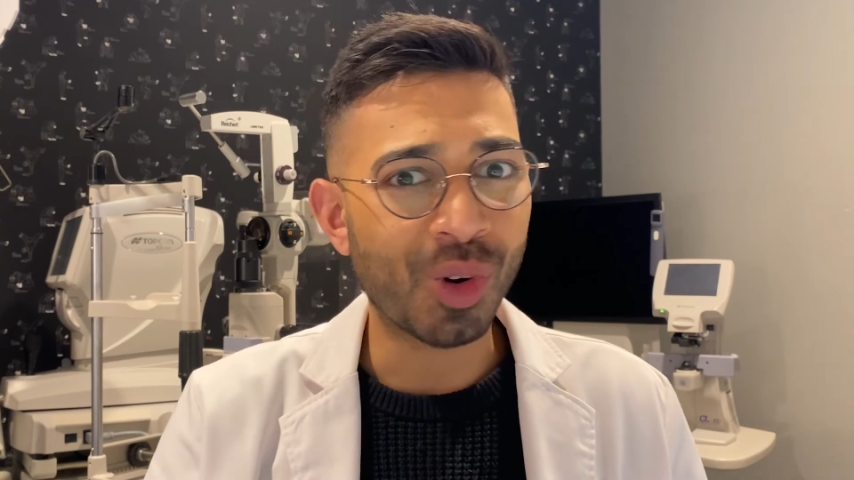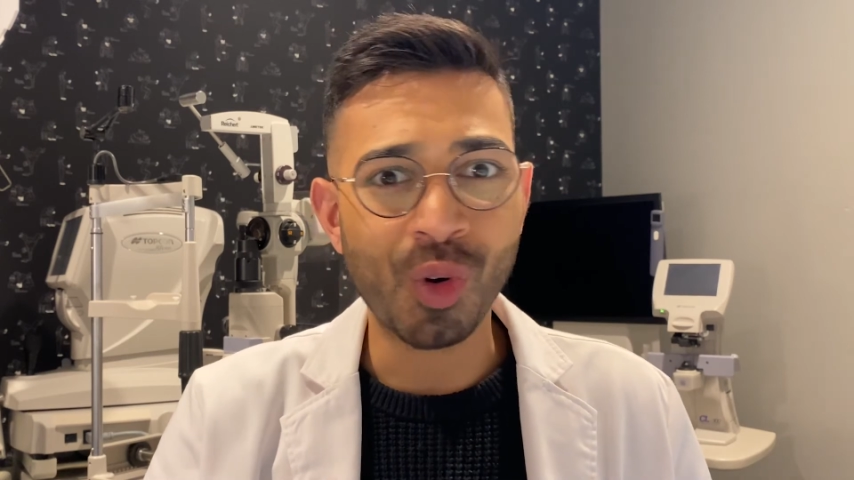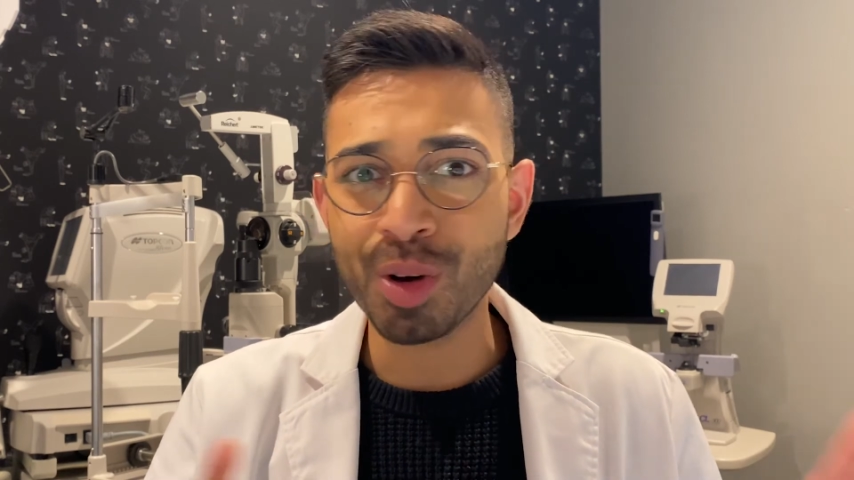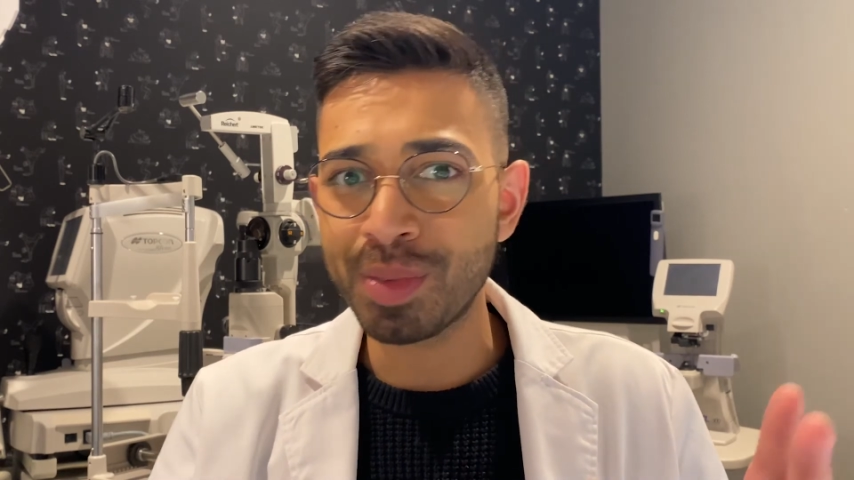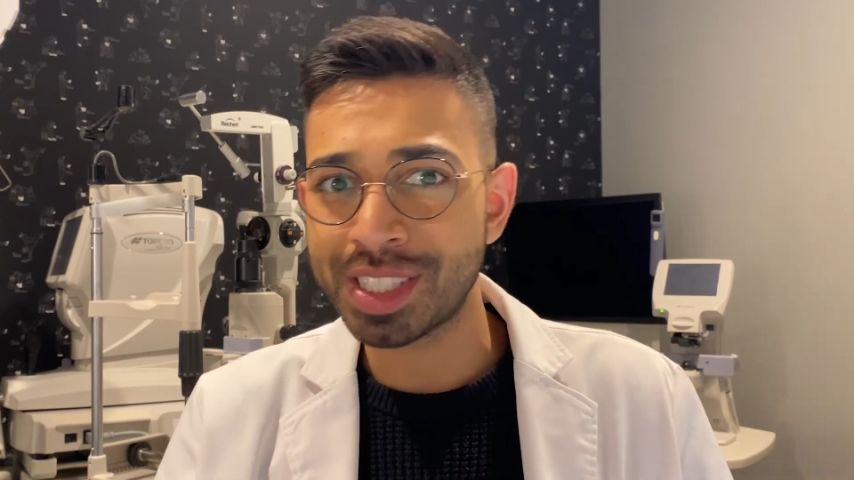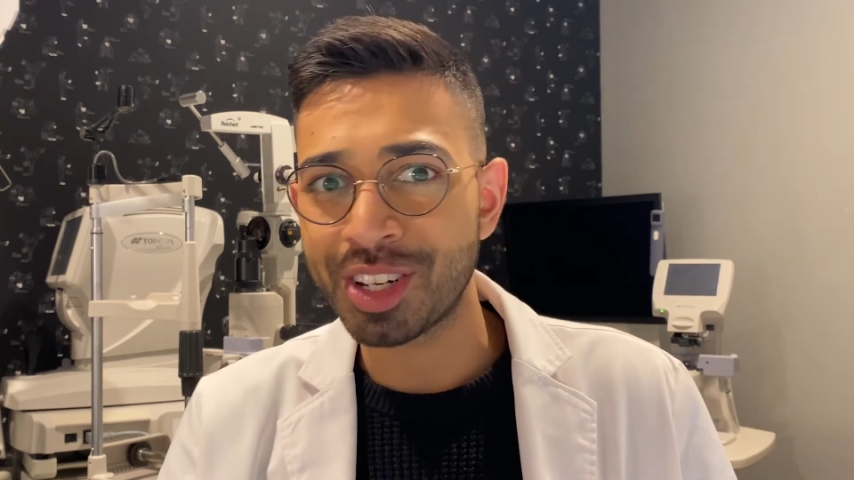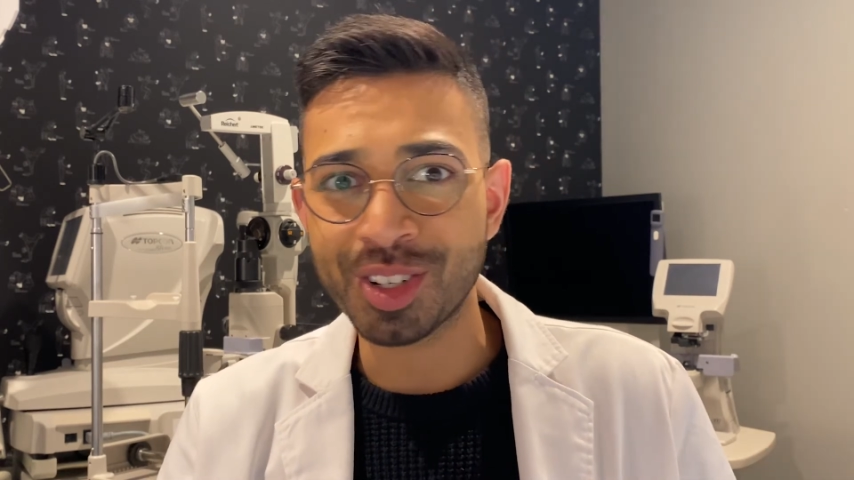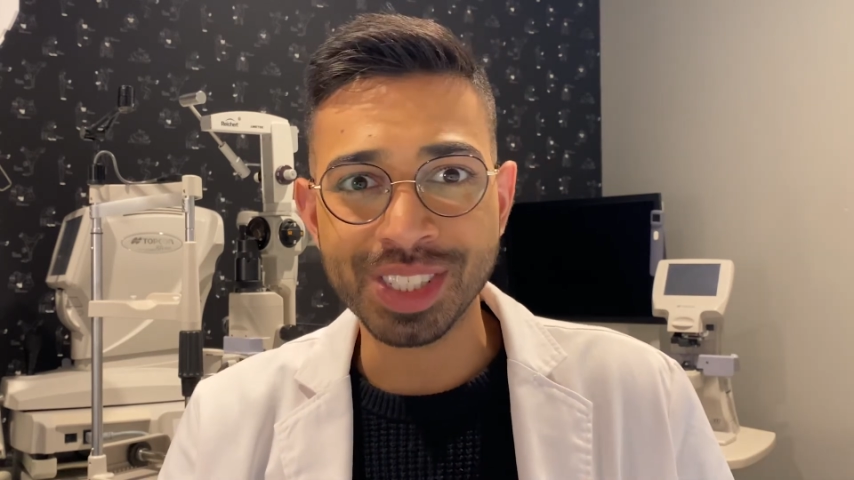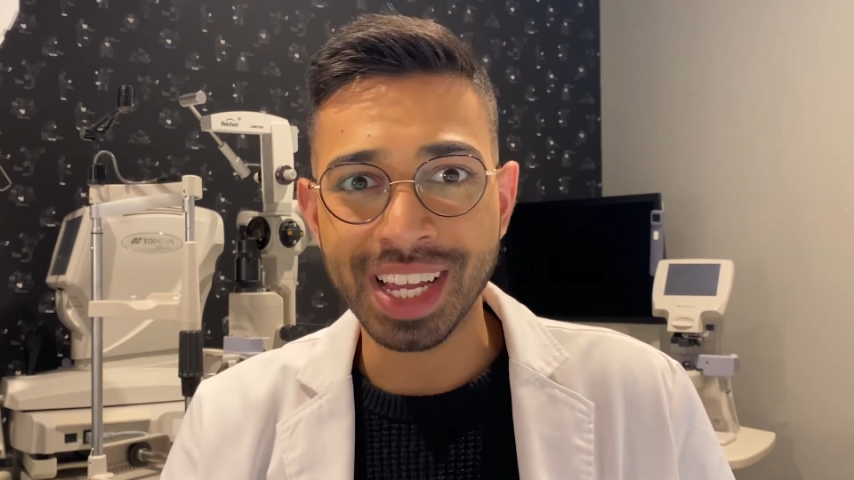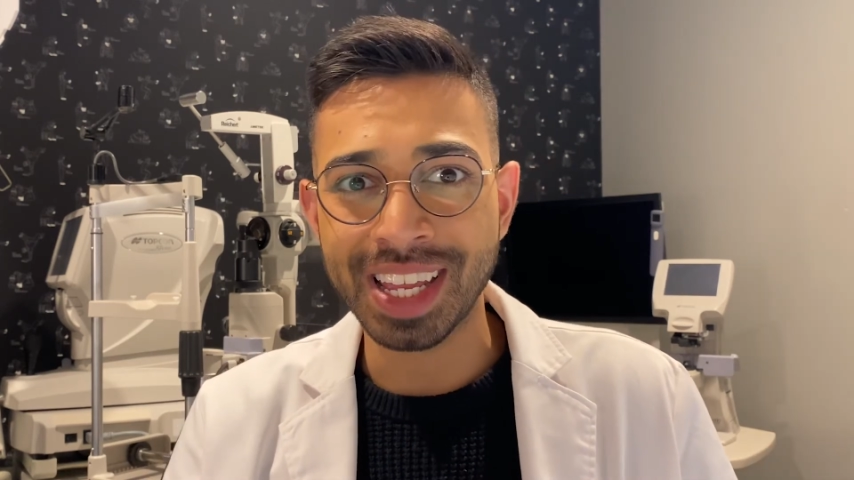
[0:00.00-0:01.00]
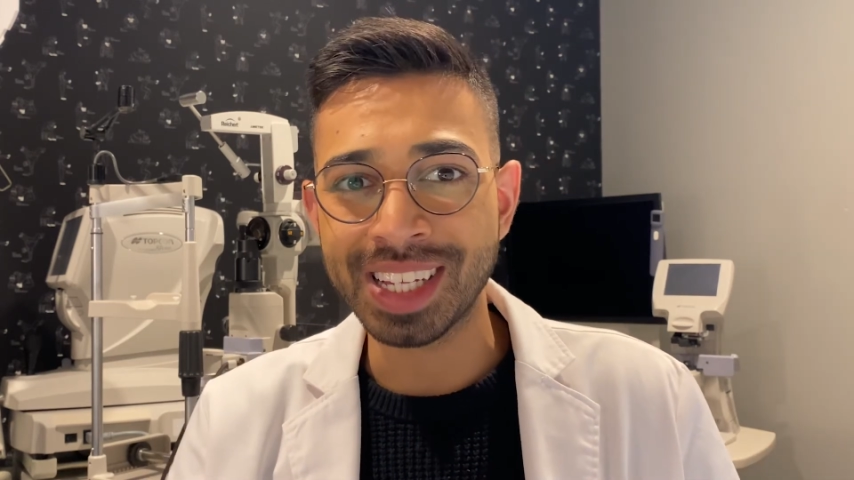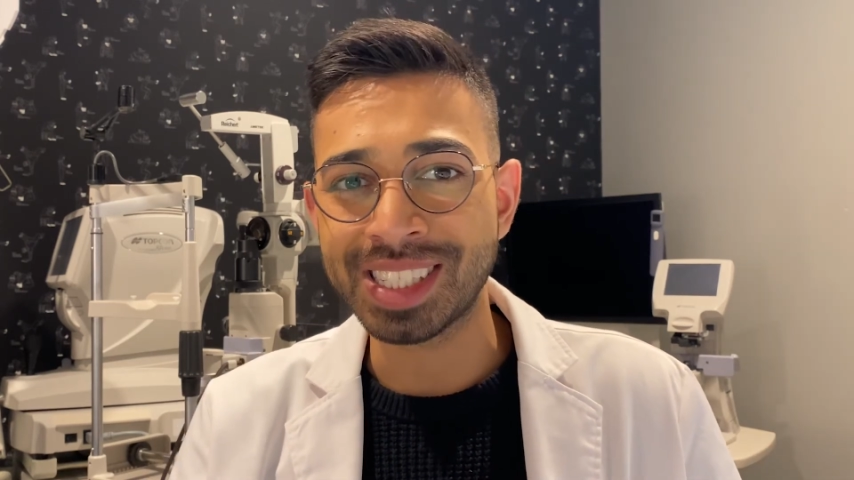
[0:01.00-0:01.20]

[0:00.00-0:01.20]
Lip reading: or misunderstandings